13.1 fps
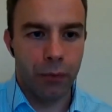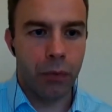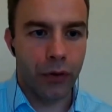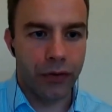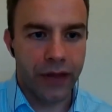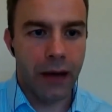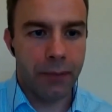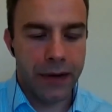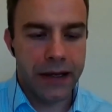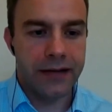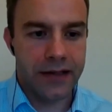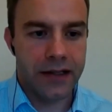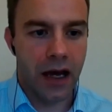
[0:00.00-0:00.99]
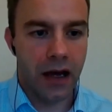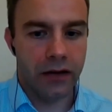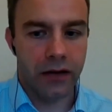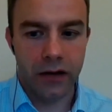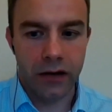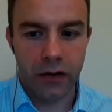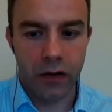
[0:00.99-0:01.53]
put that piece
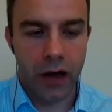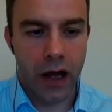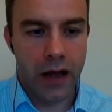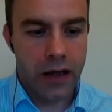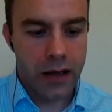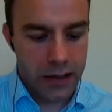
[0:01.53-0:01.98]
together. Okay,